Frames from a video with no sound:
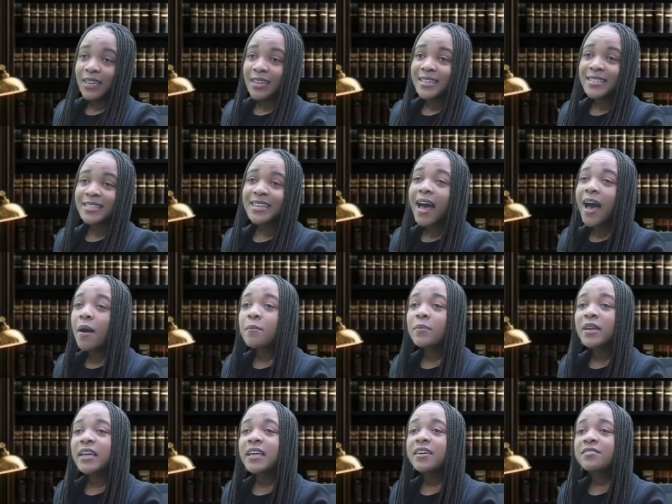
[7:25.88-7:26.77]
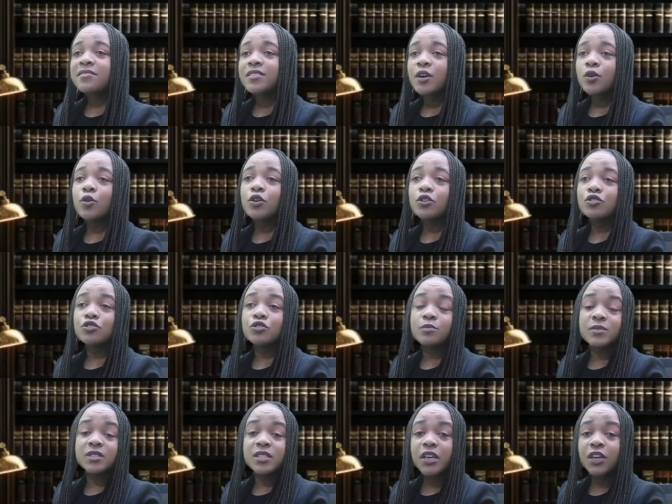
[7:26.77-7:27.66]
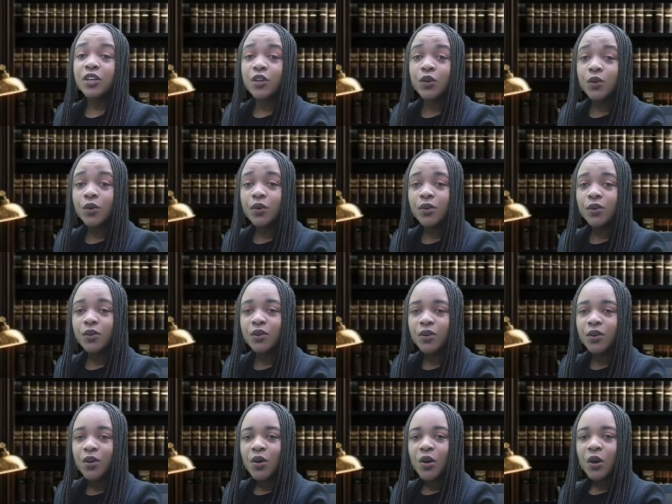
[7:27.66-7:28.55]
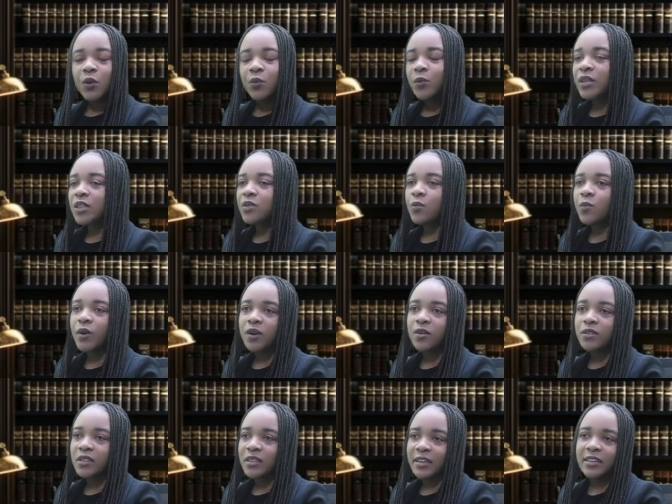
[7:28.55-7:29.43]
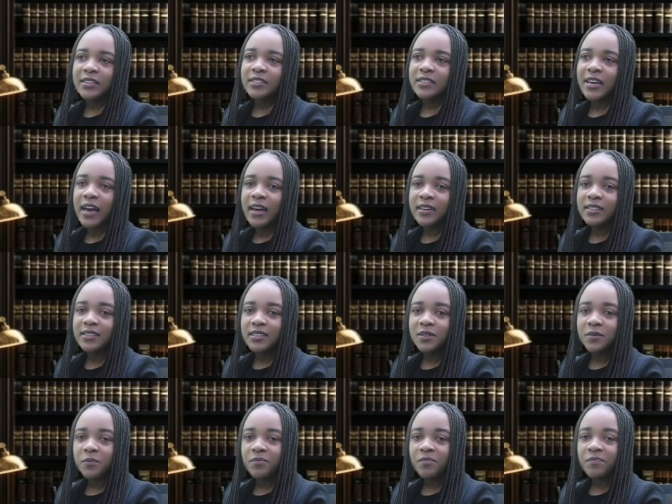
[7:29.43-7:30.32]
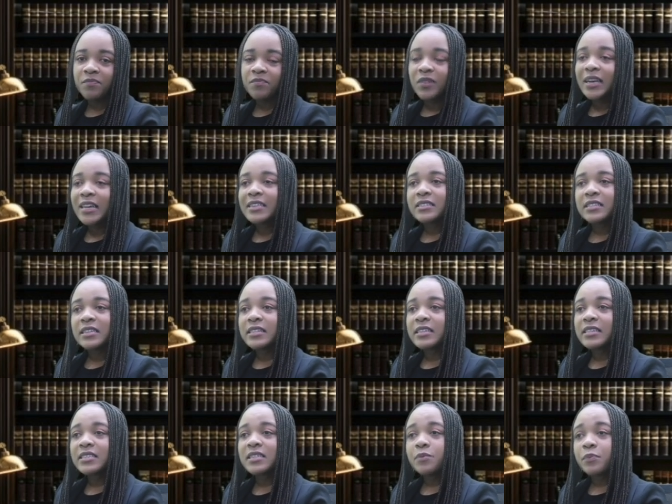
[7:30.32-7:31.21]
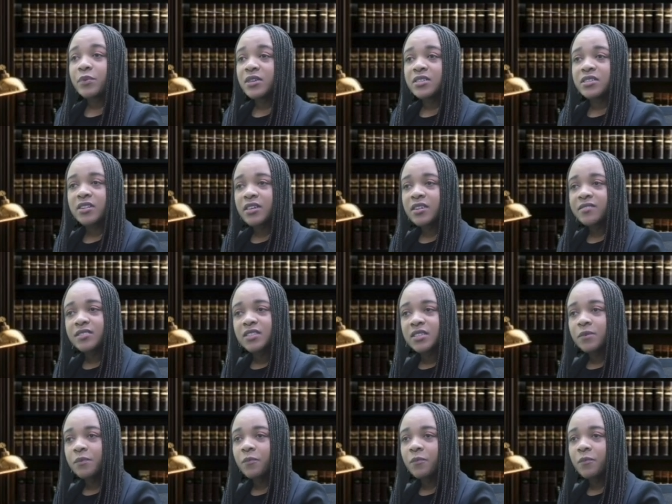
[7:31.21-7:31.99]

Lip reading: Some leave the courtroom secure, with wealth intact, dignity preserved.